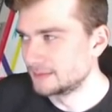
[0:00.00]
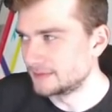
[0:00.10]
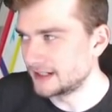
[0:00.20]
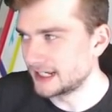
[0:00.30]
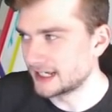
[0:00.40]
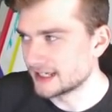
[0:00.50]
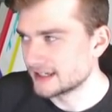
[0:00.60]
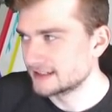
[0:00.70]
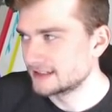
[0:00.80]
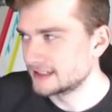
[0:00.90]
But hey,
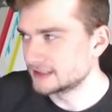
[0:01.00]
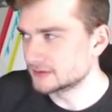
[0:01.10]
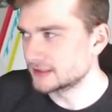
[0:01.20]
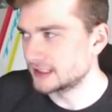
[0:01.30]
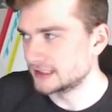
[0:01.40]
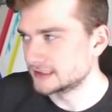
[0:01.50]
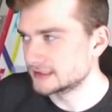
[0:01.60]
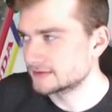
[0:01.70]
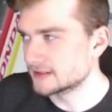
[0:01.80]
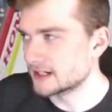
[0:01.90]
this is what it is.
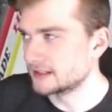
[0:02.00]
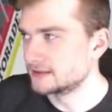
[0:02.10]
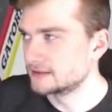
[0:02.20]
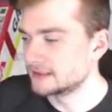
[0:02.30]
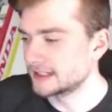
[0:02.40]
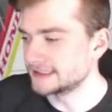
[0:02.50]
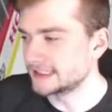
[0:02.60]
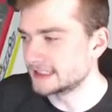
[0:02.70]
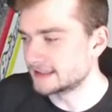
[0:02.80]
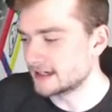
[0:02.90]
It's fine. Nice
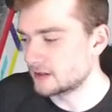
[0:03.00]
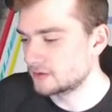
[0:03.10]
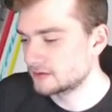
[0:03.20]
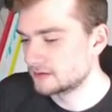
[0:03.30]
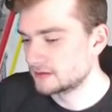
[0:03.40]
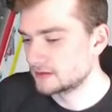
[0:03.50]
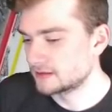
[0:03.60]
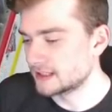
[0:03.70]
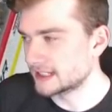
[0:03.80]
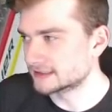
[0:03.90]
hit though.
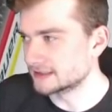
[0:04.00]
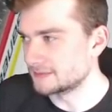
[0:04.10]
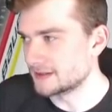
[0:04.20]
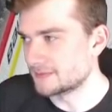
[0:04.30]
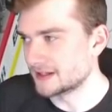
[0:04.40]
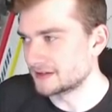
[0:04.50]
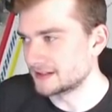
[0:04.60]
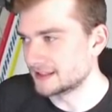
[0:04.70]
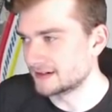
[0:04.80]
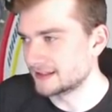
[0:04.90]
That's going to be a
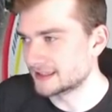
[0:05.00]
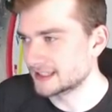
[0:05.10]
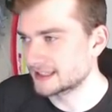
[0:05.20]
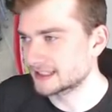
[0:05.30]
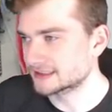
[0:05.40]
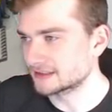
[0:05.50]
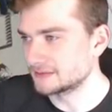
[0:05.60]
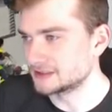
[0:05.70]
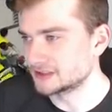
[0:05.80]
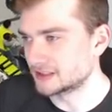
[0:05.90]
penalty though. I think that's going to
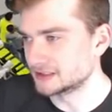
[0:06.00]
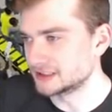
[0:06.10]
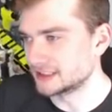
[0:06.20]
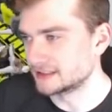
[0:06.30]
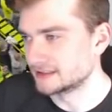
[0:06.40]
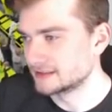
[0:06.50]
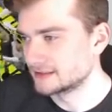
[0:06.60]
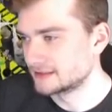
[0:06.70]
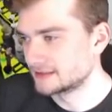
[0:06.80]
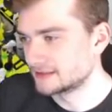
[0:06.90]
be charging,
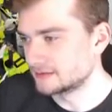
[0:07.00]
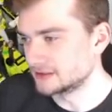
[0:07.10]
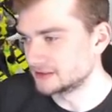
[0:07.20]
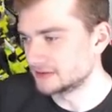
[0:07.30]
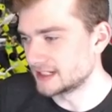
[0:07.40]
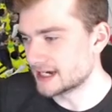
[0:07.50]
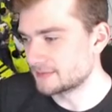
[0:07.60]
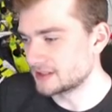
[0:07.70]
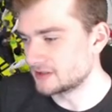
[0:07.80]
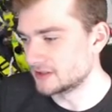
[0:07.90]
which would not
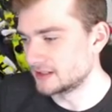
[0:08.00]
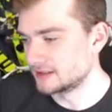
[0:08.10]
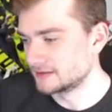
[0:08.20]
be good.